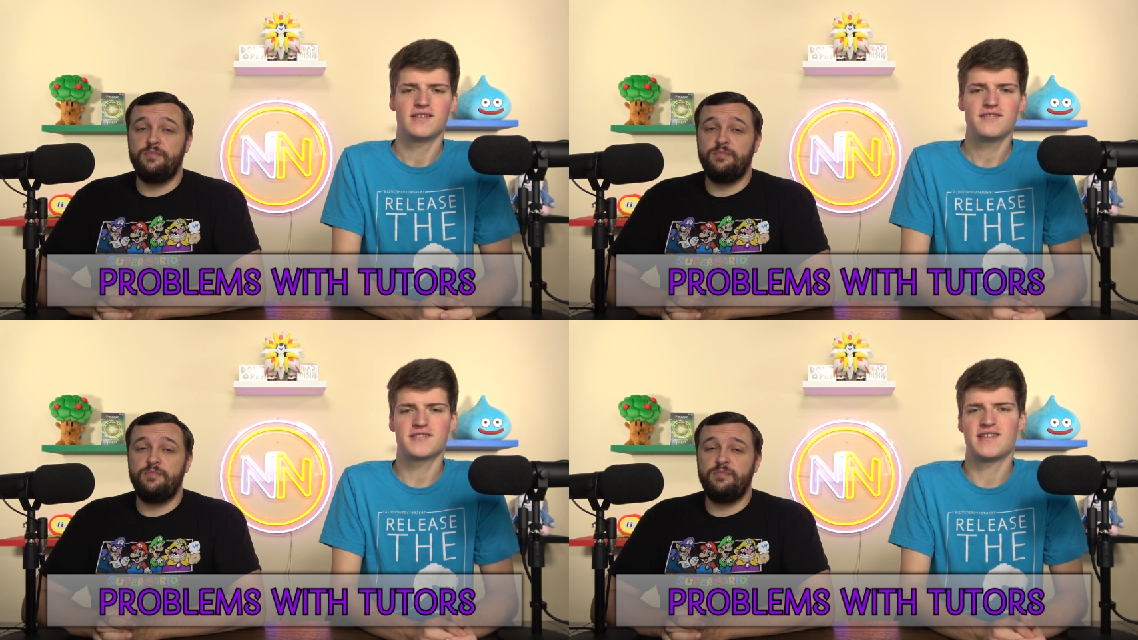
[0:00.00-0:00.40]

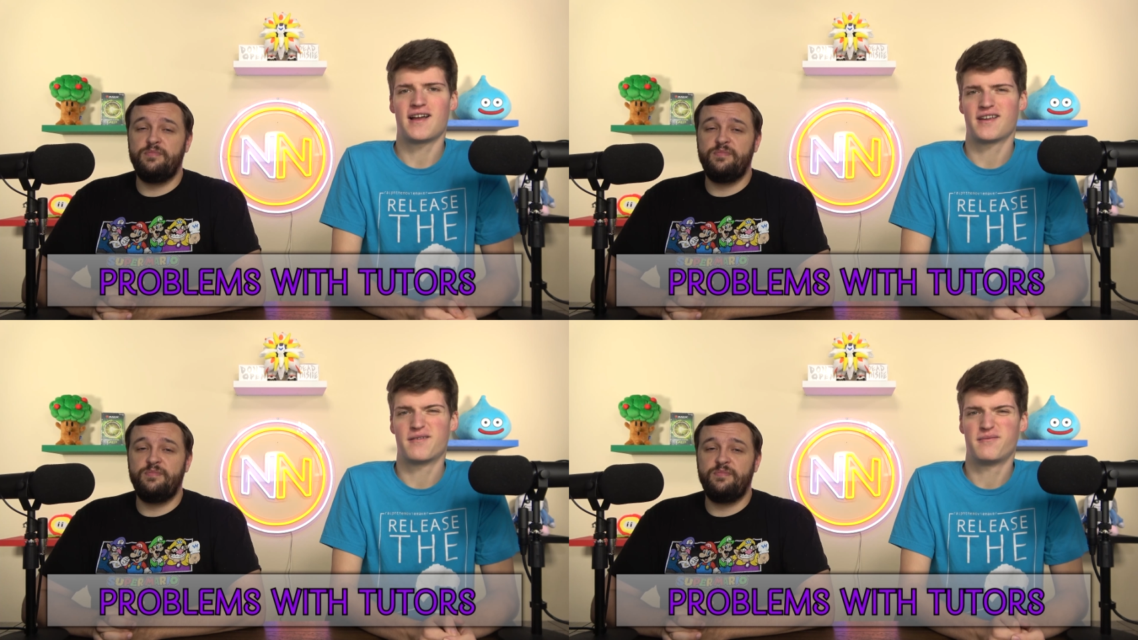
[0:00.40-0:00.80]
Speaker 1: you're just
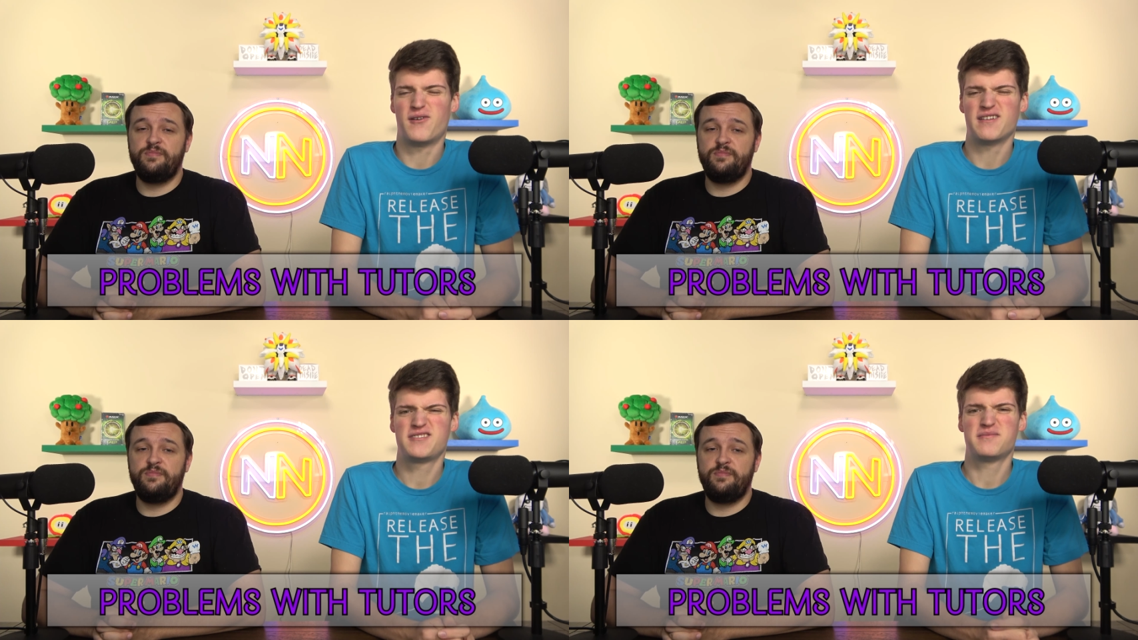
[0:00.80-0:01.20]
not going to
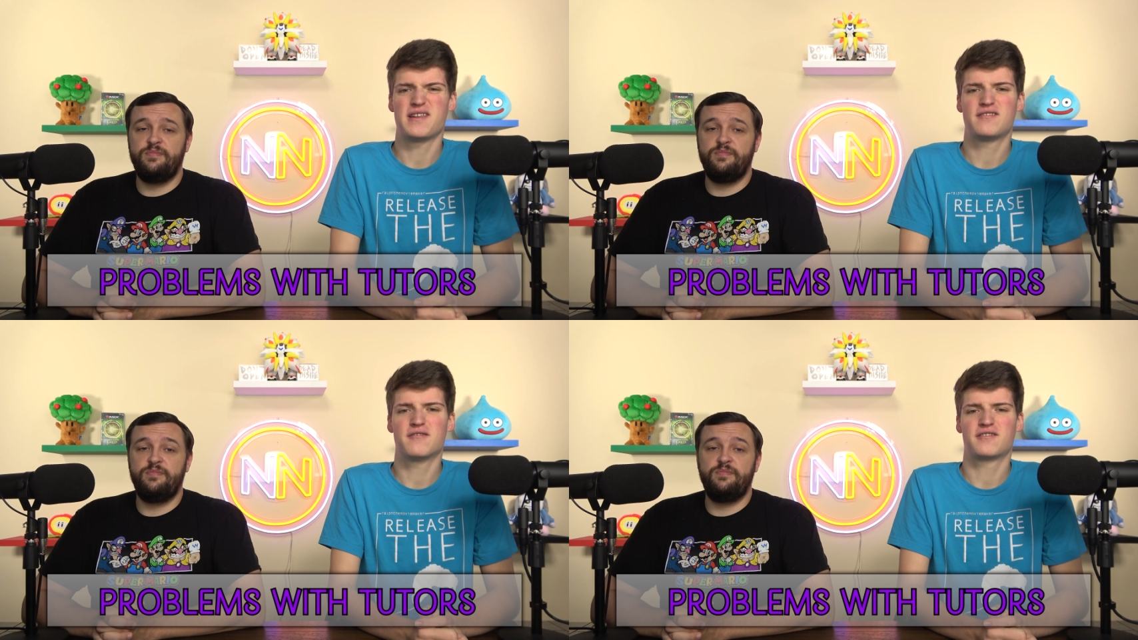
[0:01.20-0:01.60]
want too
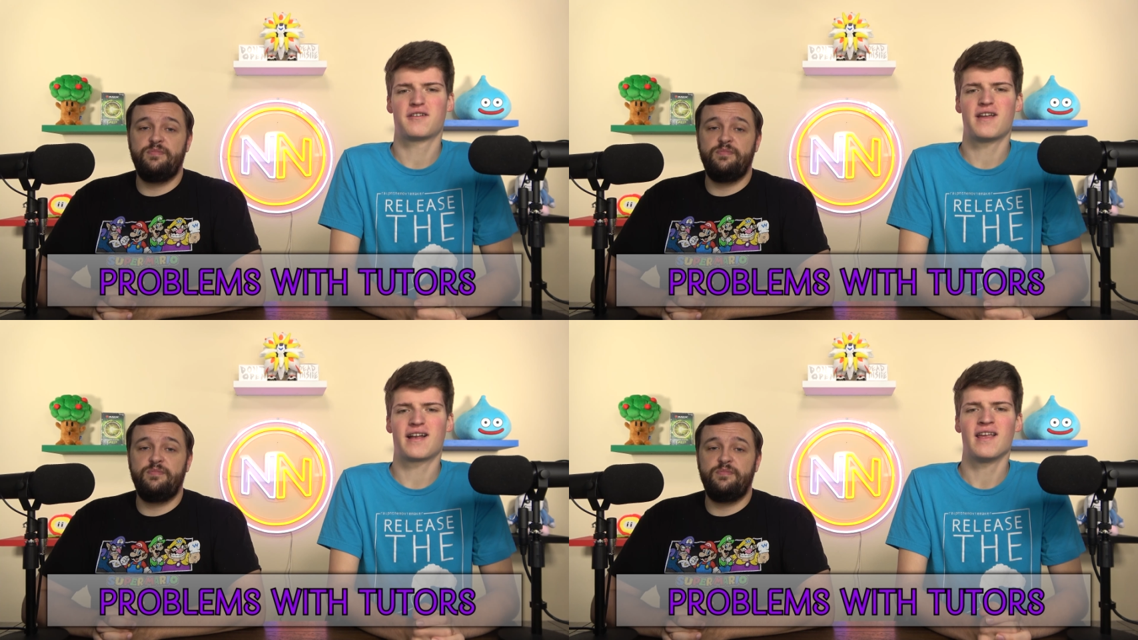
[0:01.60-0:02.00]
many tutors in
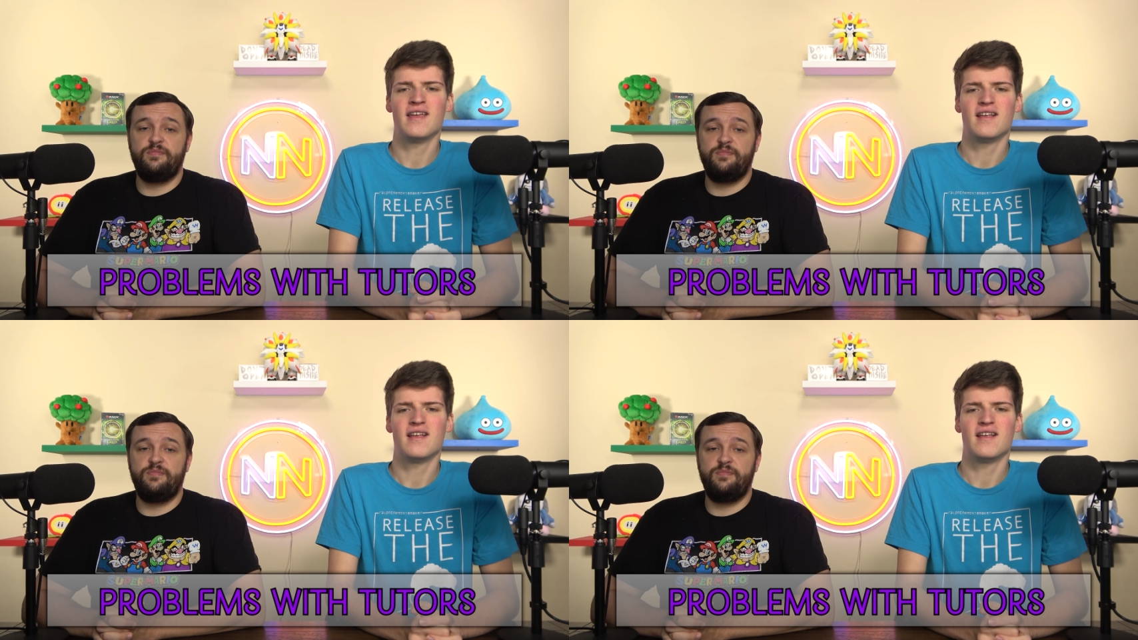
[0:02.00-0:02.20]
your deck.